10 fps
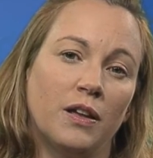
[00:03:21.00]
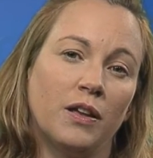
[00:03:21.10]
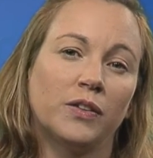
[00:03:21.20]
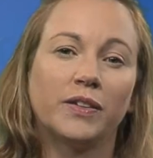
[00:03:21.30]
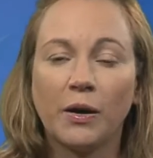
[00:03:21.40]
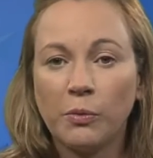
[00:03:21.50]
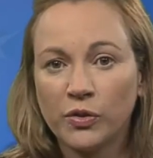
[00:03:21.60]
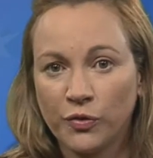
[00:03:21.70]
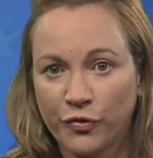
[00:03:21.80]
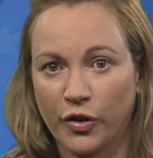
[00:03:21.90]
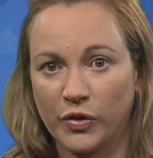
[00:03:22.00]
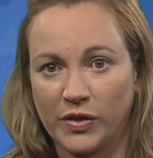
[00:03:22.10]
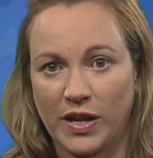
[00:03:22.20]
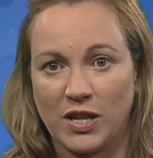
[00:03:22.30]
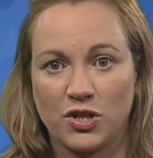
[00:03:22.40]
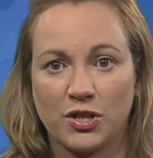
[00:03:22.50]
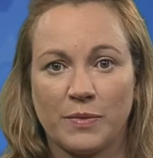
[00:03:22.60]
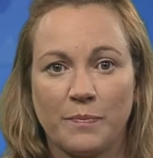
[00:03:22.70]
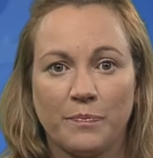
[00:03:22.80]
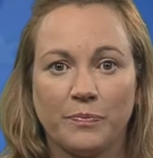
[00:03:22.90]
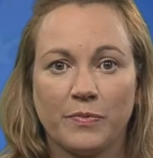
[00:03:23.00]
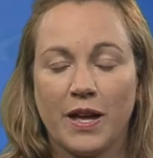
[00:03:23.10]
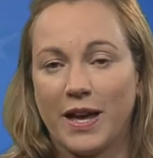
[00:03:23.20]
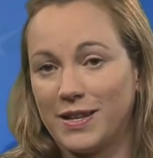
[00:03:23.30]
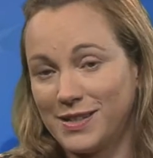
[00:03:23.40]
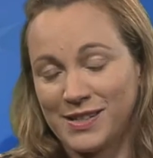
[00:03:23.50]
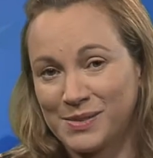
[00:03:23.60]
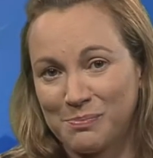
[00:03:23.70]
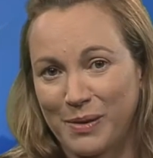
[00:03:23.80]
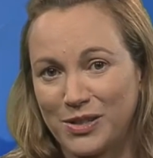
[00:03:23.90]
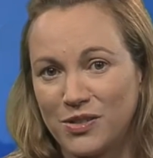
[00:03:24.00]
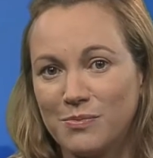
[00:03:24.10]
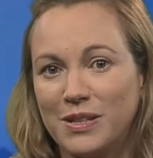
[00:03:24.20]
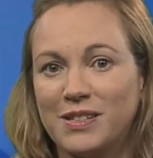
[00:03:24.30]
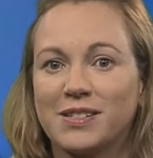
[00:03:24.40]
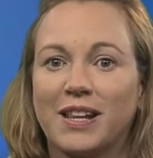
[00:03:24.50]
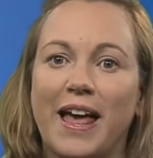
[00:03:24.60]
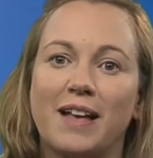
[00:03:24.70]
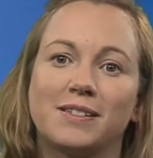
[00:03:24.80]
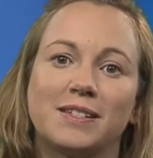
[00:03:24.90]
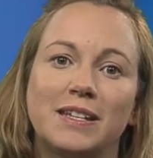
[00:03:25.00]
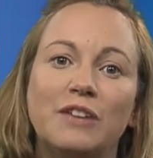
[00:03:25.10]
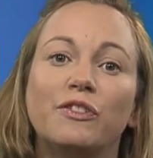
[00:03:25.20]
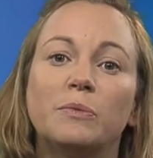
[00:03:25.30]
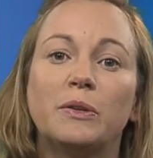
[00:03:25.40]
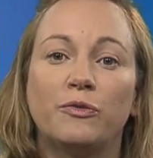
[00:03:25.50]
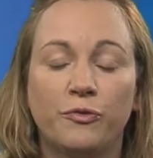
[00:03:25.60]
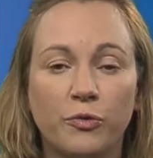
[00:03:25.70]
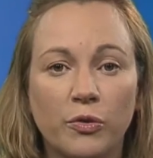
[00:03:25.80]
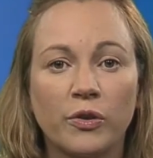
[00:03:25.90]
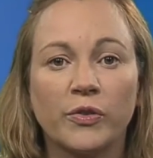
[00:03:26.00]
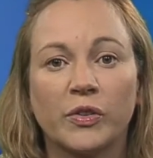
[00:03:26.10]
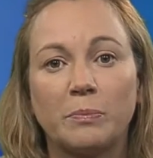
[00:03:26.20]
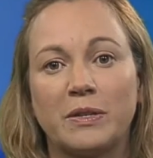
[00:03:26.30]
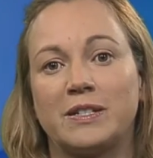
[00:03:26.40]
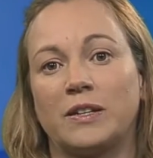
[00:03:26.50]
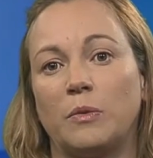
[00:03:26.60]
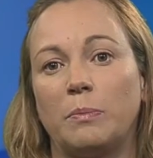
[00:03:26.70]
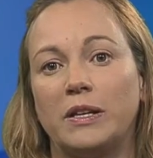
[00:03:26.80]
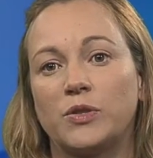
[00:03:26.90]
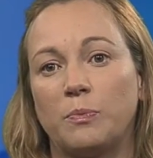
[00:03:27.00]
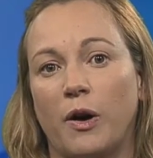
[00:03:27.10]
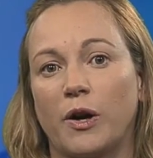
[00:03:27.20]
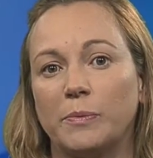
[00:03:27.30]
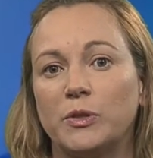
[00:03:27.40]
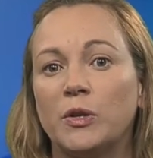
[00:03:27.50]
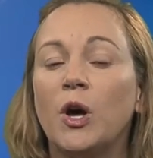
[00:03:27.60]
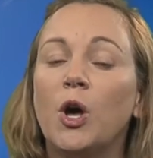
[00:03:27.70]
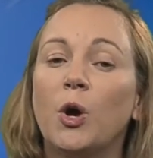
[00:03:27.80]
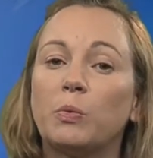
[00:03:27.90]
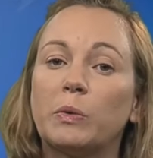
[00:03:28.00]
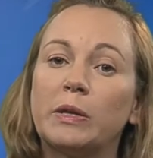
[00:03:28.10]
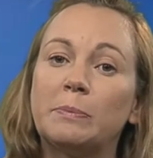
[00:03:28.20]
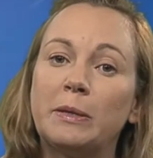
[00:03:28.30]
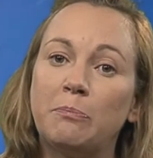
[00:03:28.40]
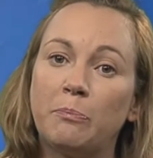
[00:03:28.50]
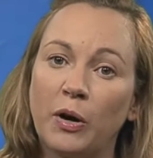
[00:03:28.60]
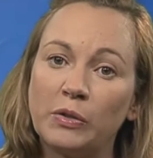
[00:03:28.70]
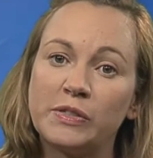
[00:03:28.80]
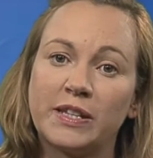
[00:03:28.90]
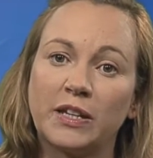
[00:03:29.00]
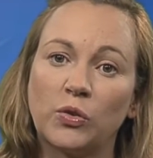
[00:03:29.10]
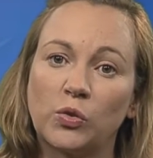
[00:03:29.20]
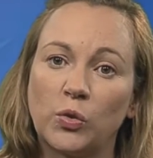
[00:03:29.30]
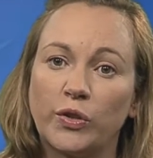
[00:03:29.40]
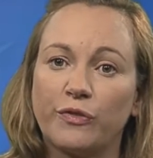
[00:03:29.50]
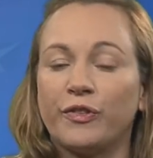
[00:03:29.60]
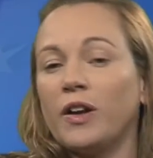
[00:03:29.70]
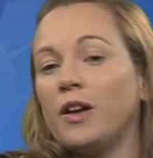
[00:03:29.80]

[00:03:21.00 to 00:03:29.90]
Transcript: So that was the first stage, and it is by no means the last. Even before submitting the bill to Parliament, we will be posting a sort of